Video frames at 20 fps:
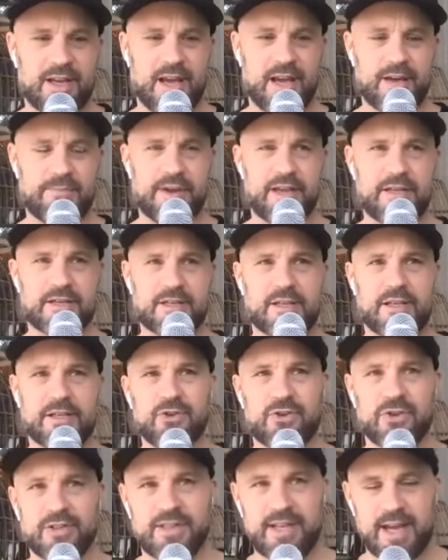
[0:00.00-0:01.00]
And basically
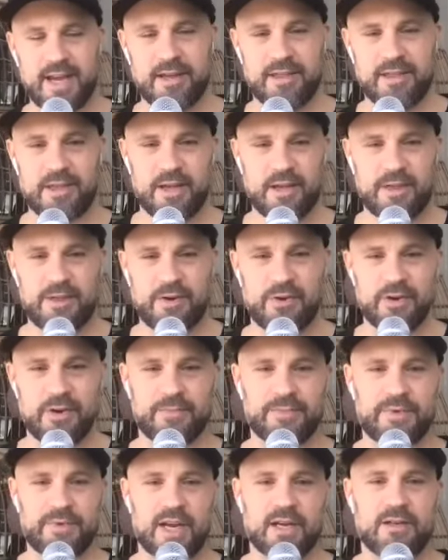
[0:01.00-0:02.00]
you can take the
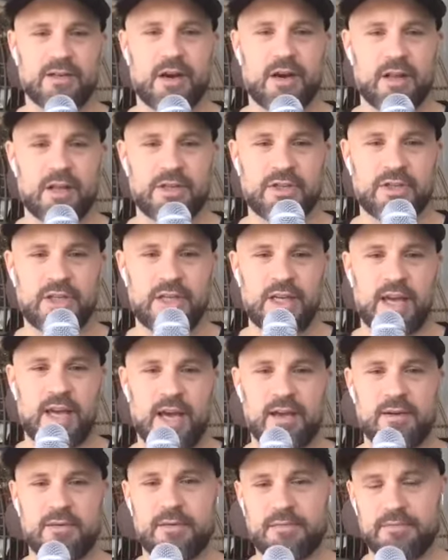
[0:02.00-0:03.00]
Ethereum technology
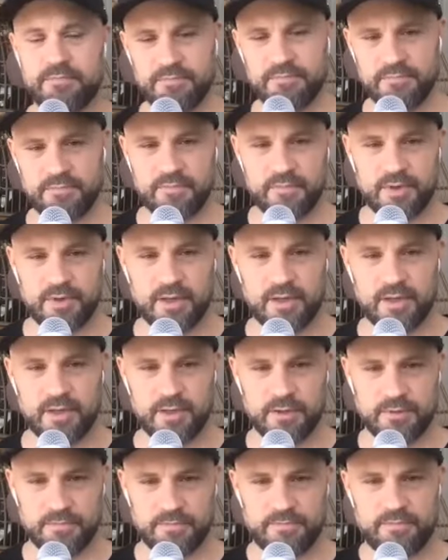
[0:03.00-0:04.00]
and
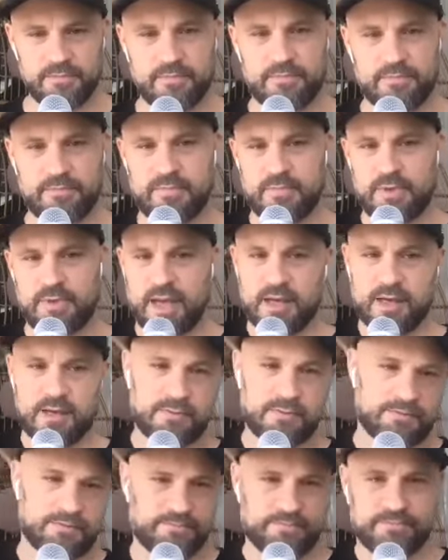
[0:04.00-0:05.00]
like
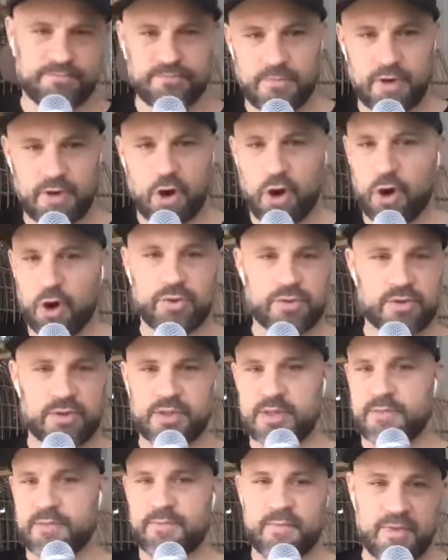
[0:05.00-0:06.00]

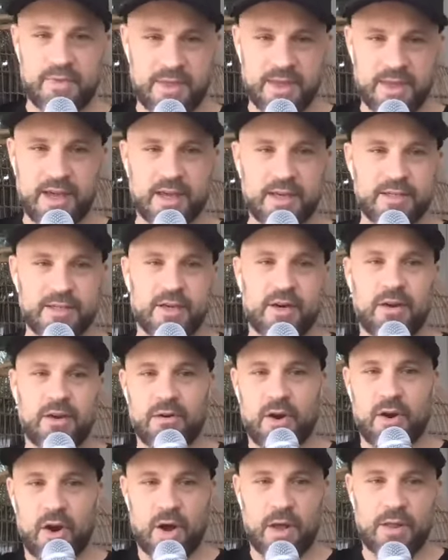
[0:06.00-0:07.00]
host things
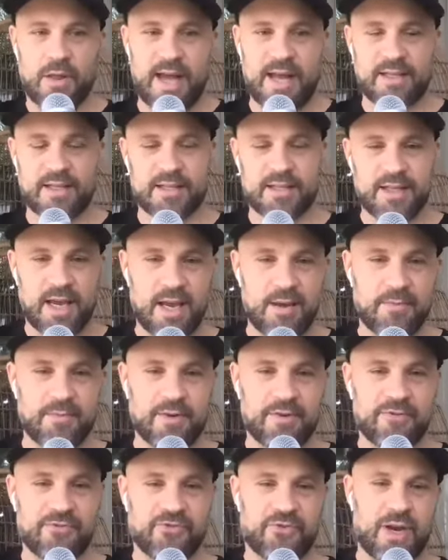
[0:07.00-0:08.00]
on that
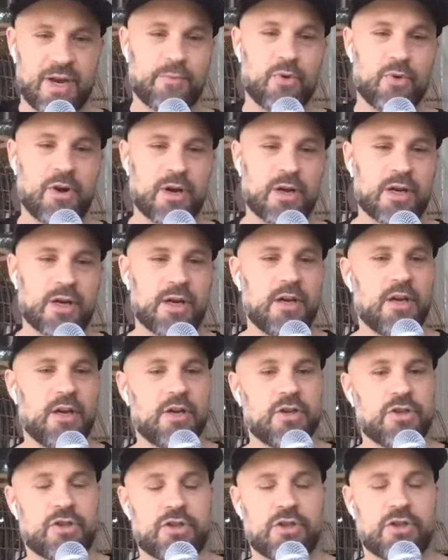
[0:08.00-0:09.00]
same framework.
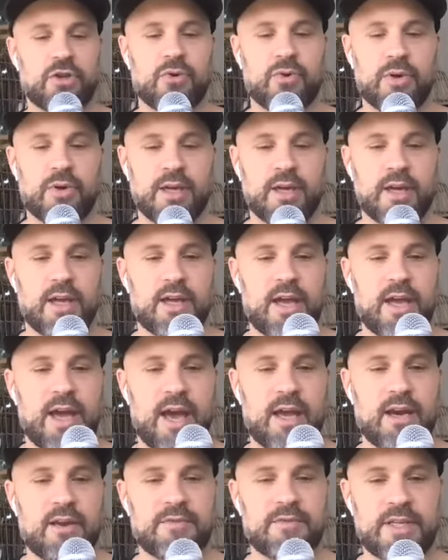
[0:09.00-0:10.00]
So
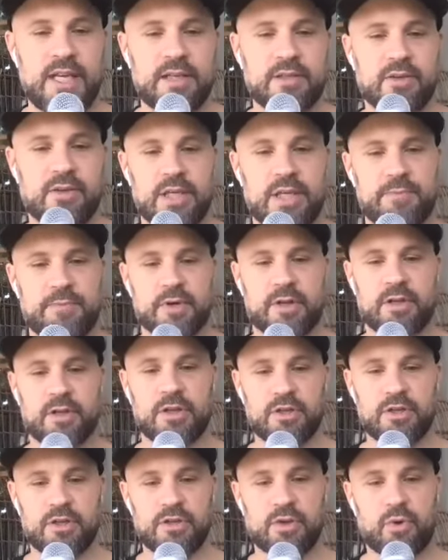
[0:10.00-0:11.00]
NFTs are
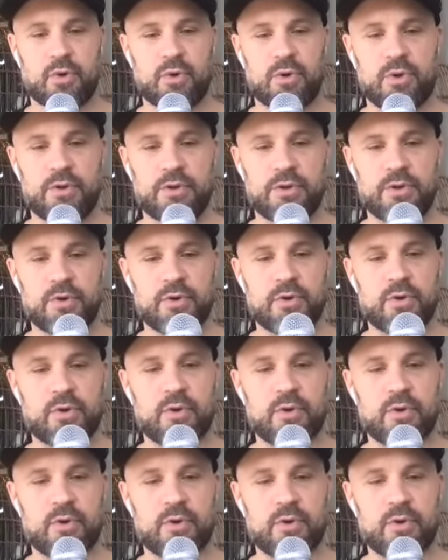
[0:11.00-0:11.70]
typically sold